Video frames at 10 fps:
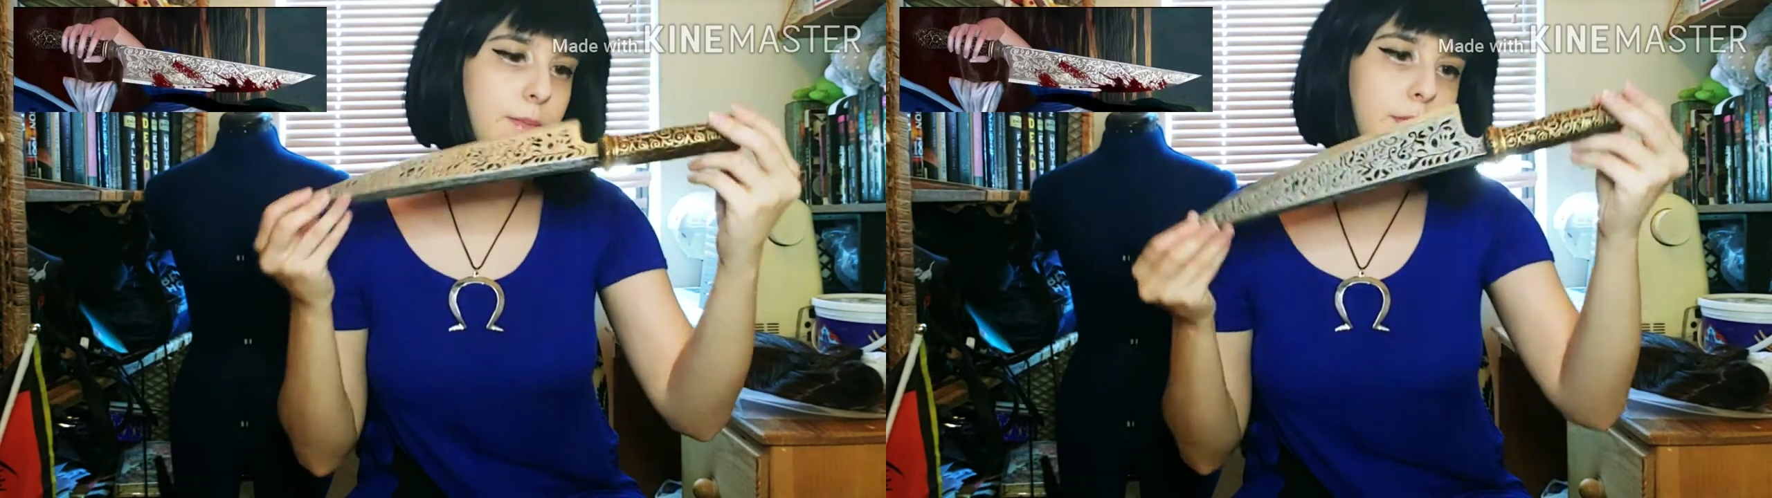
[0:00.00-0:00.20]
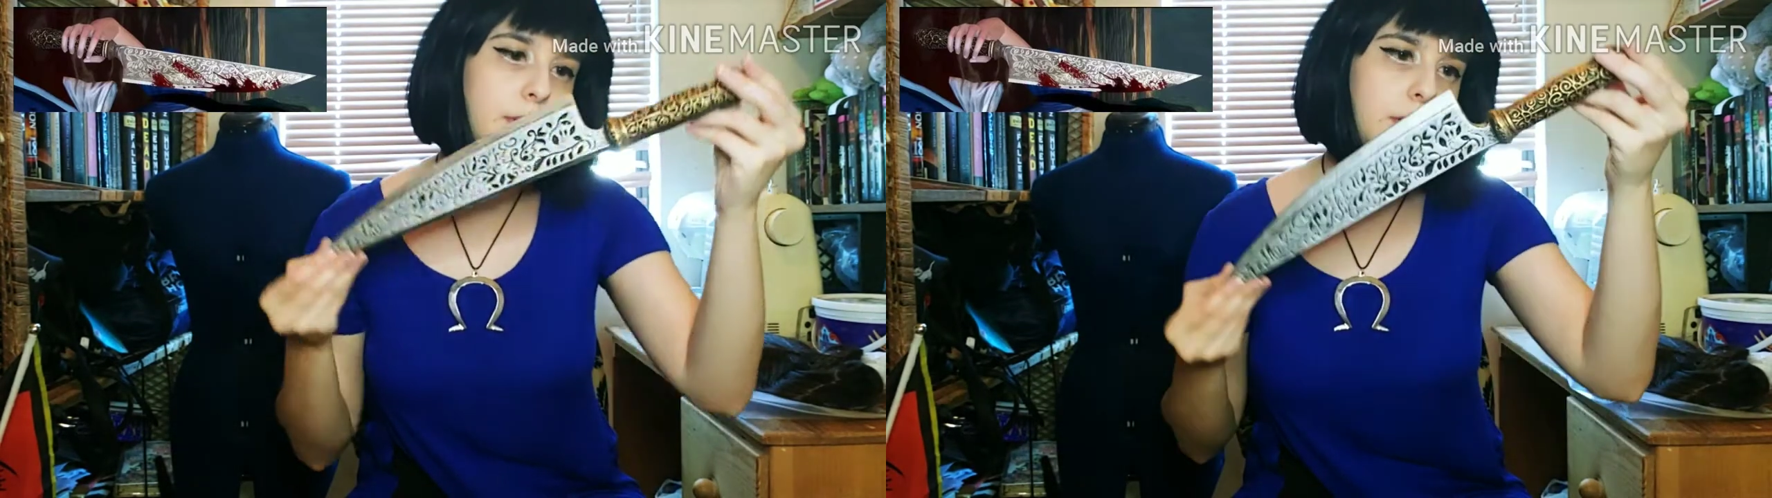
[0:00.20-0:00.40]

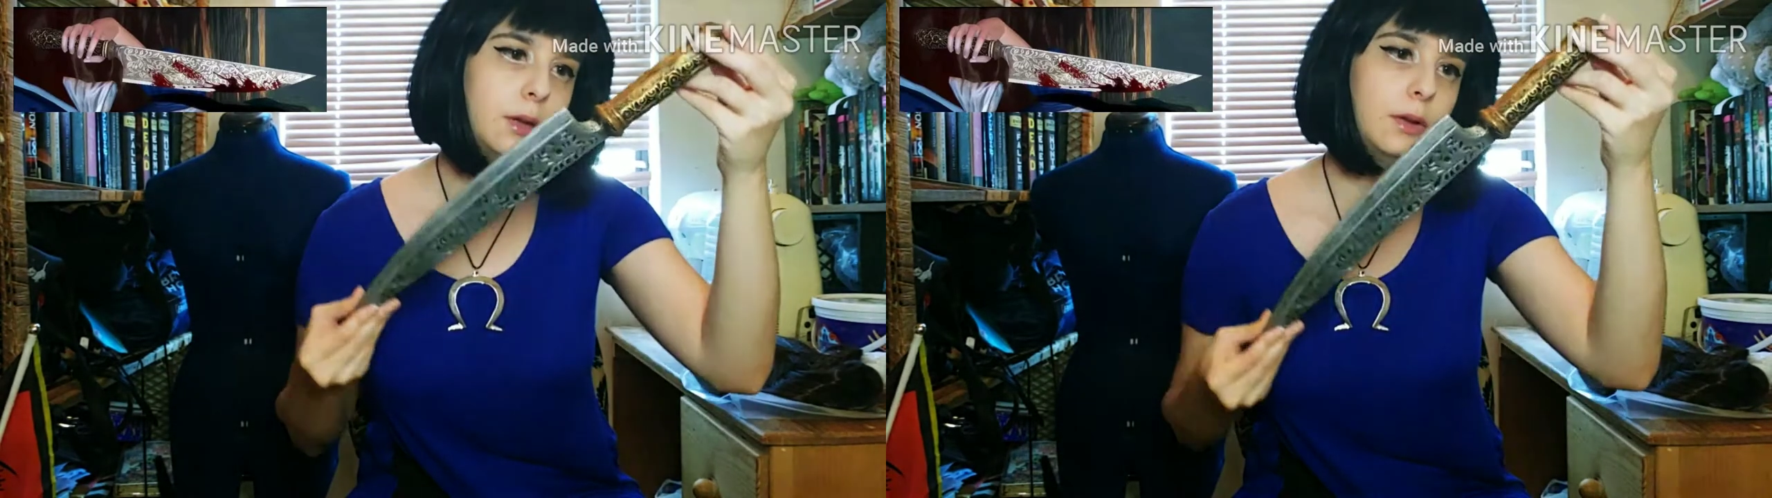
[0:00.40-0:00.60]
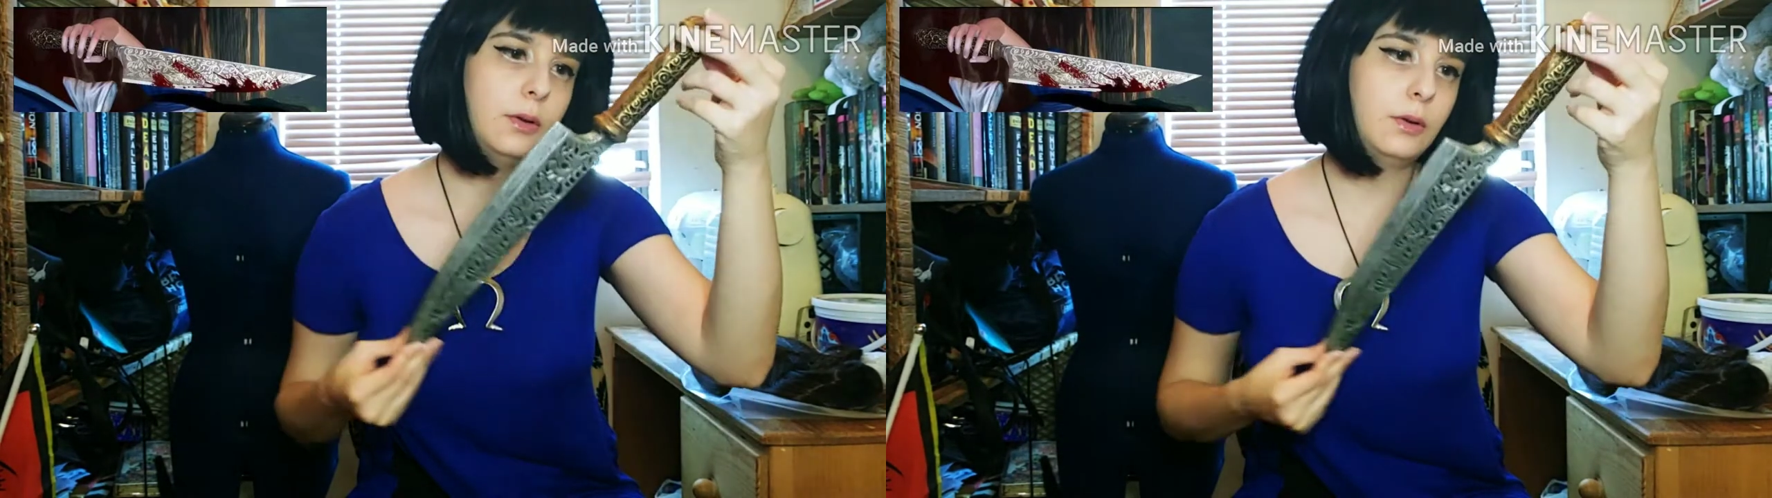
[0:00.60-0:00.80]

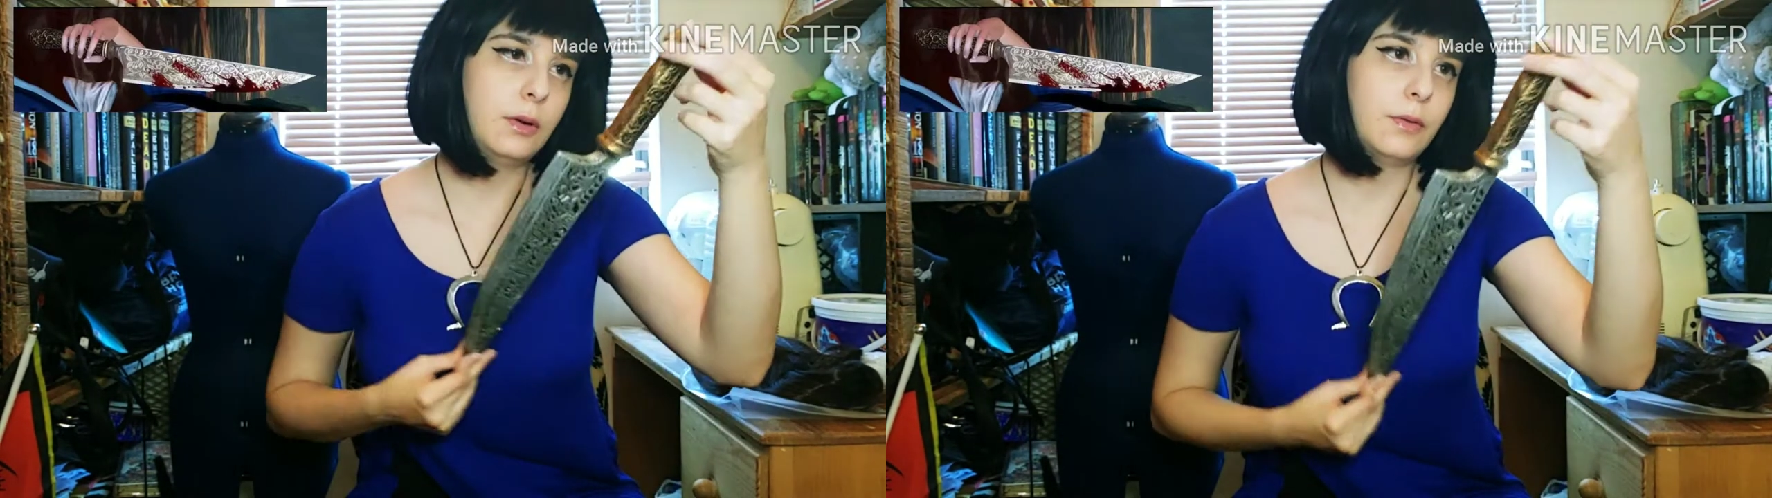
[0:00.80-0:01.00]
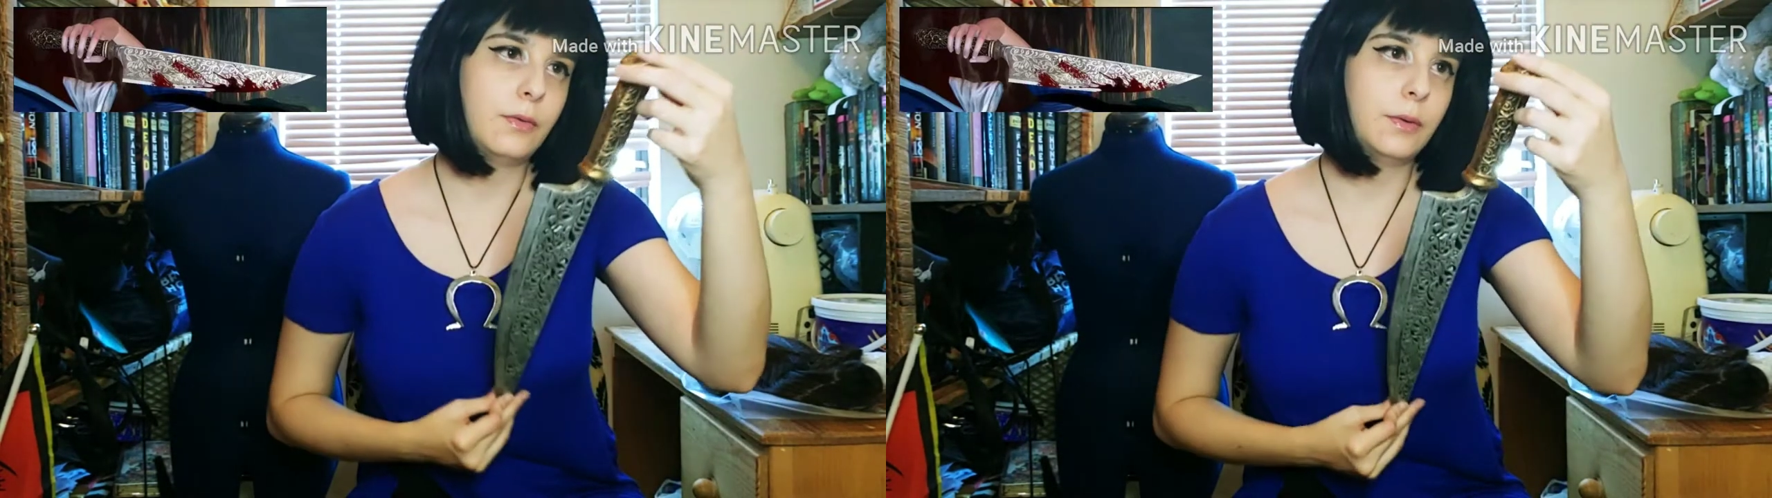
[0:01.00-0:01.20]

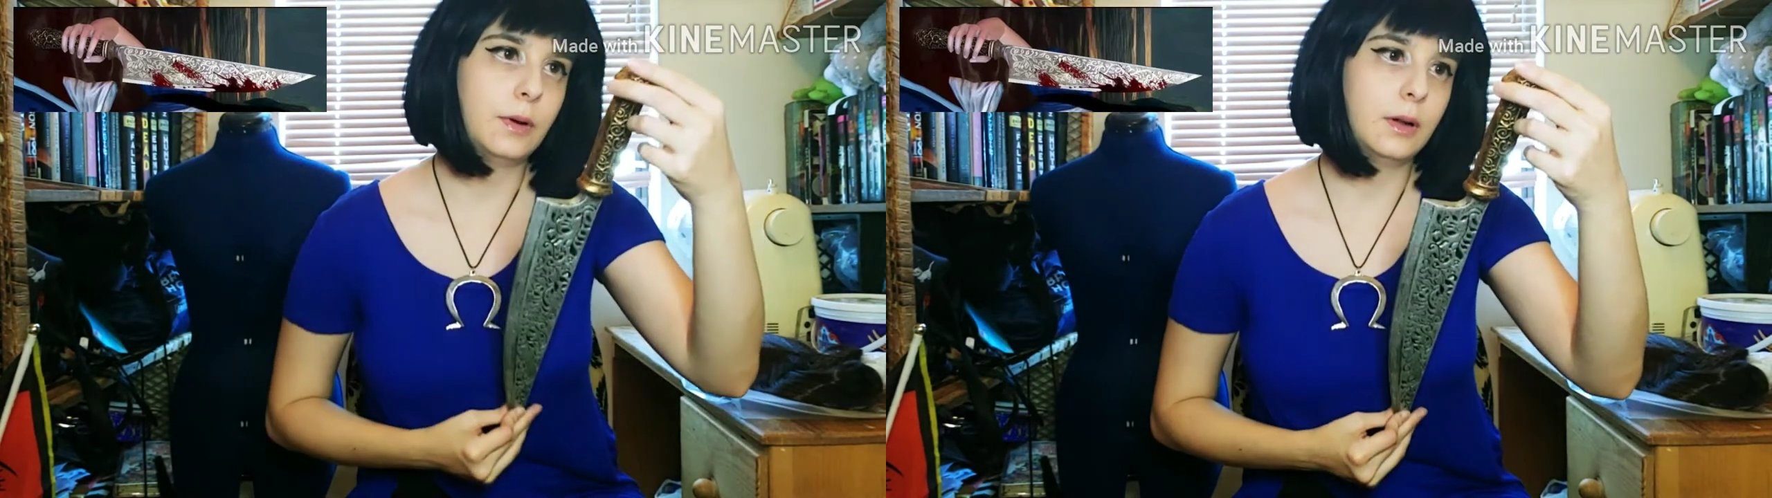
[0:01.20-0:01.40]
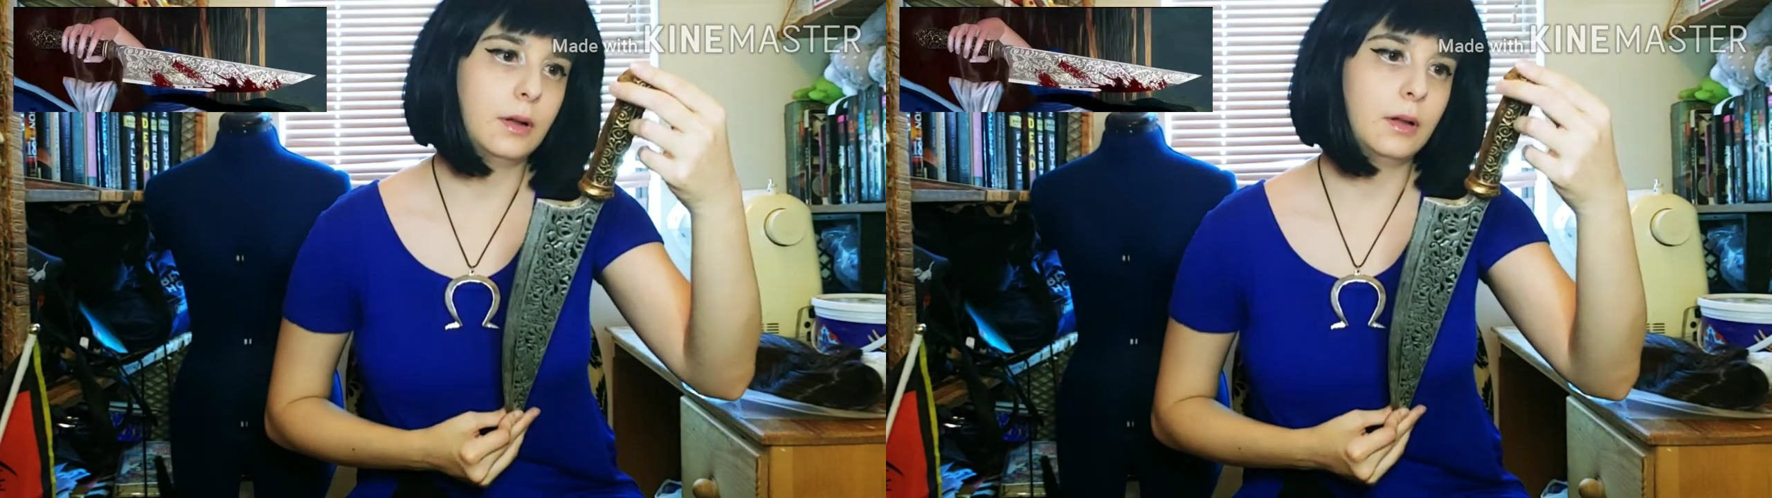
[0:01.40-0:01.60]

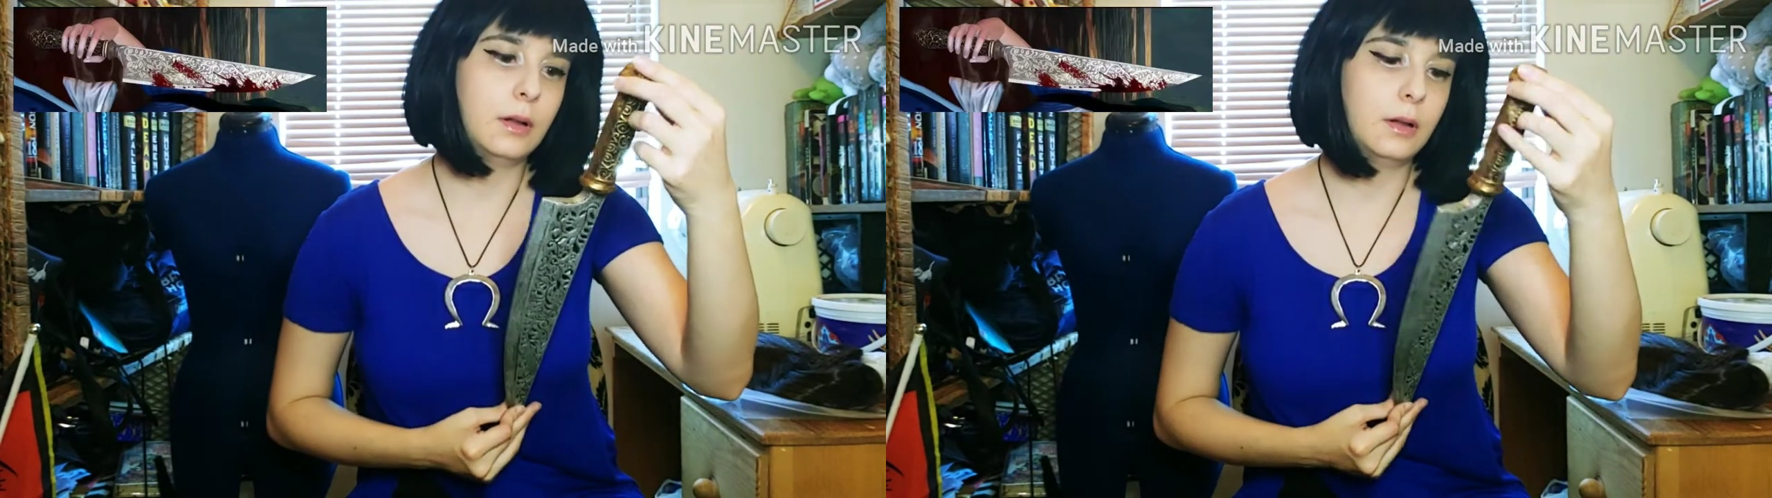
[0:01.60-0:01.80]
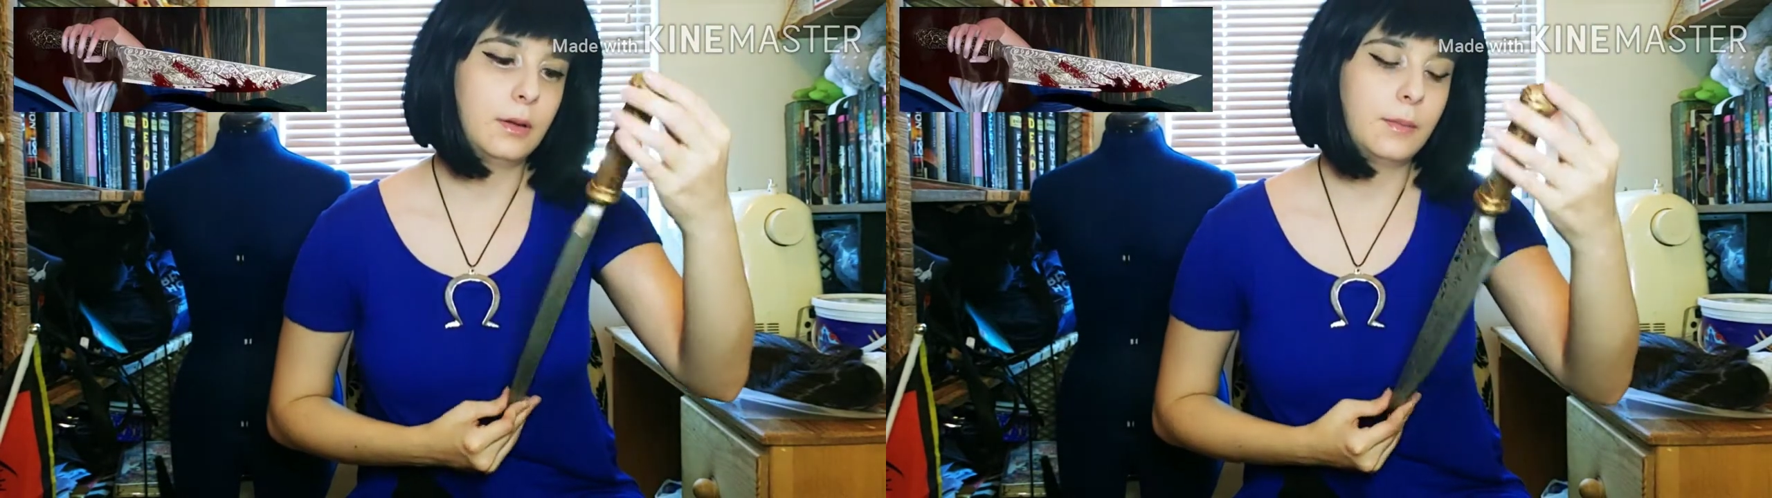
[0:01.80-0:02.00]
beautiful.